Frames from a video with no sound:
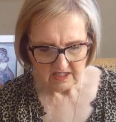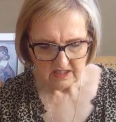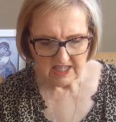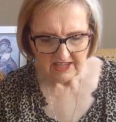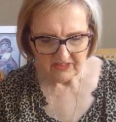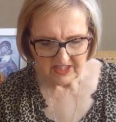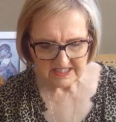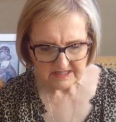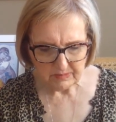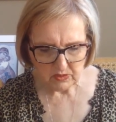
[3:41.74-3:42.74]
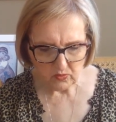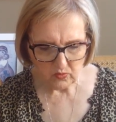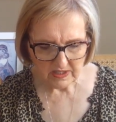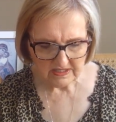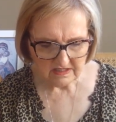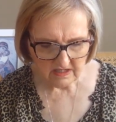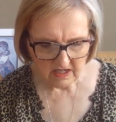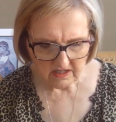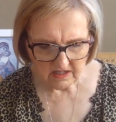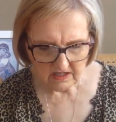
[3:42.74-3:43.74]
Let this be written
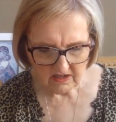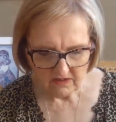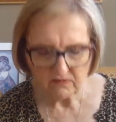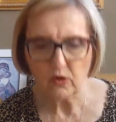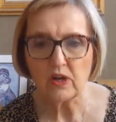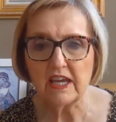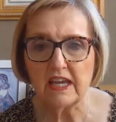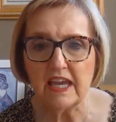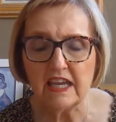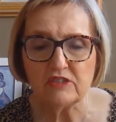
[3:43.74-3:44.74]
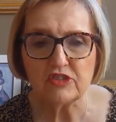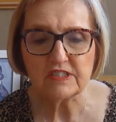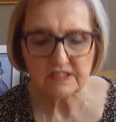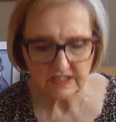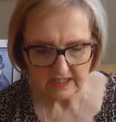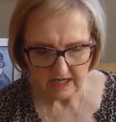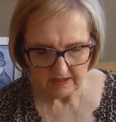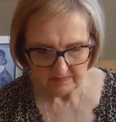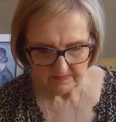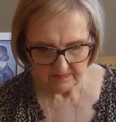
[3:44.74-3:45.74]
for ages to
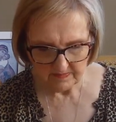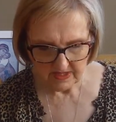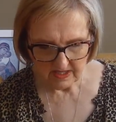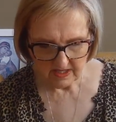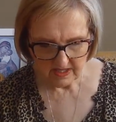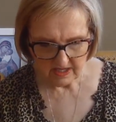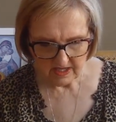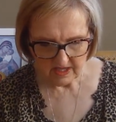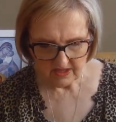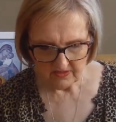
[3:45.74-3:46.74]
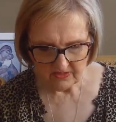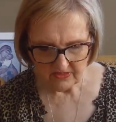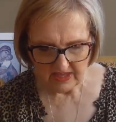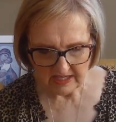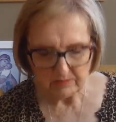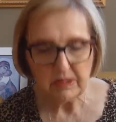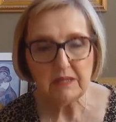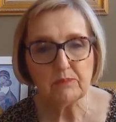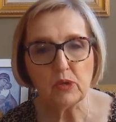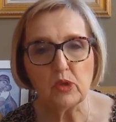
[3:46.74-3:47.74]
come, that a
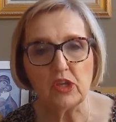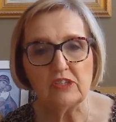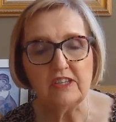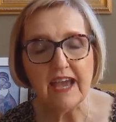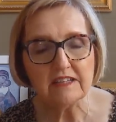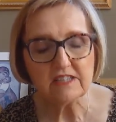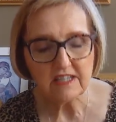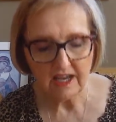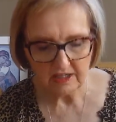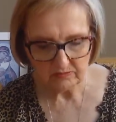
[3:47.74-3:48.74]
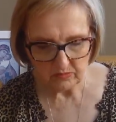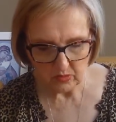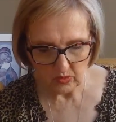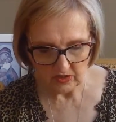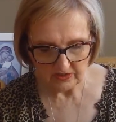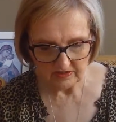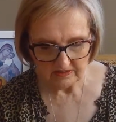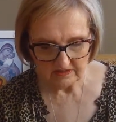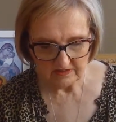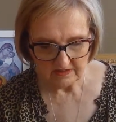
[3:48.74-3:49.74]
people yet unborn
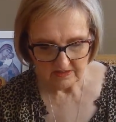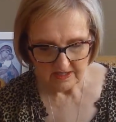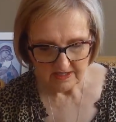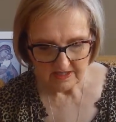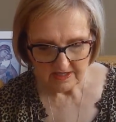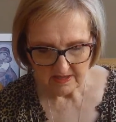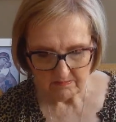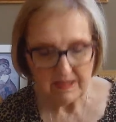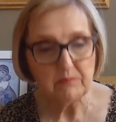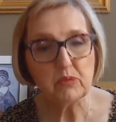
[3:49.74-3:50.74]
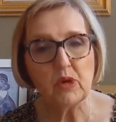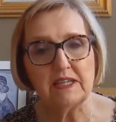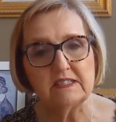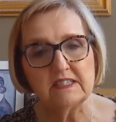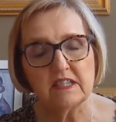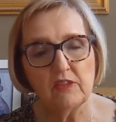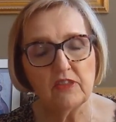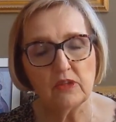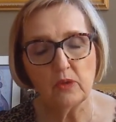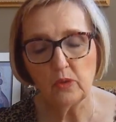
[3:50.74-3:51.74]
may praise
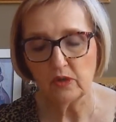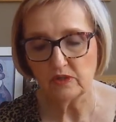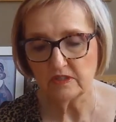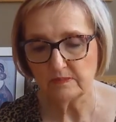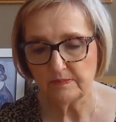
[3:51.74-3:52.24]
the Lord.